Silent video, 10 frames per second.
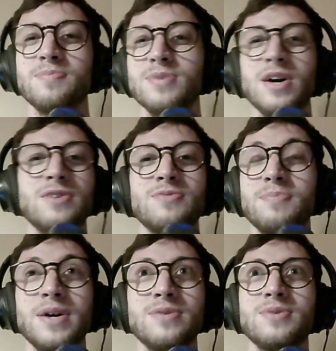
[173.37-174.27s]
yarn
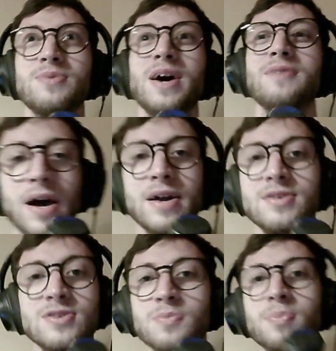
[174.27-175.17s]
build, whatever, you
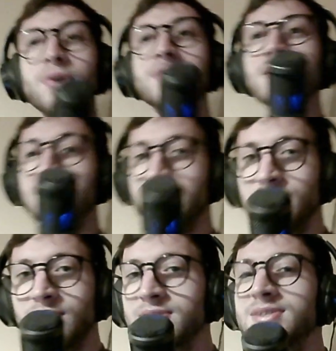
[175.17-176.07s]
just plonk it
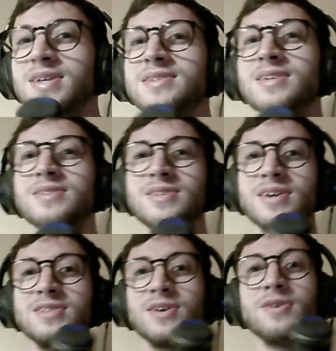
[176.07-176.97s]
on a static
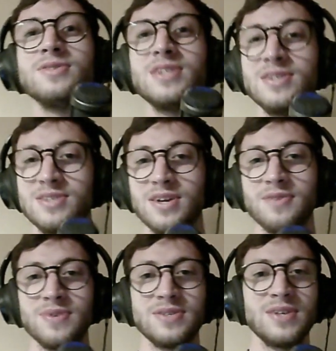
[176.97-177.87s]
site hosting
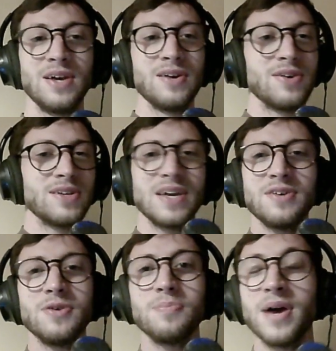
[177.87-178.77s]
service, like
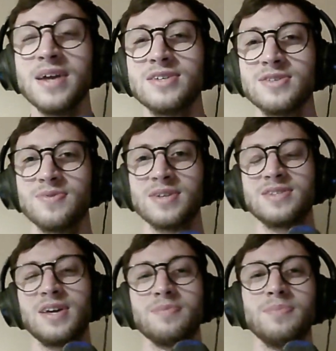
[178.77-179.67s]
GitHub Pages for
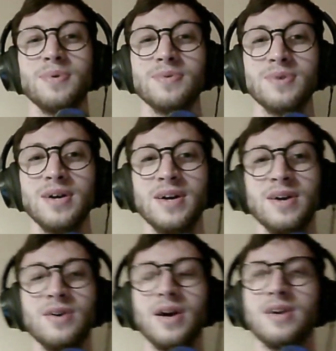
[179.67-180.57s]
example.
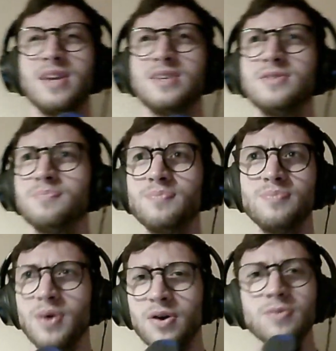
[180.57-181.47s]
And there's a
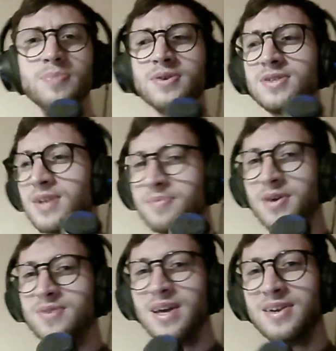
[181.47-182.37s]
whole bunch of them
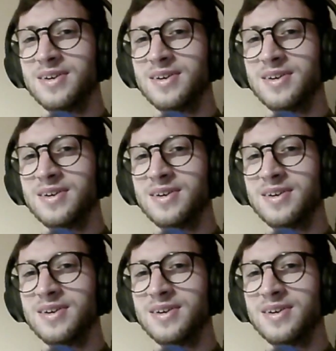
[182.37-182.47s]
out there like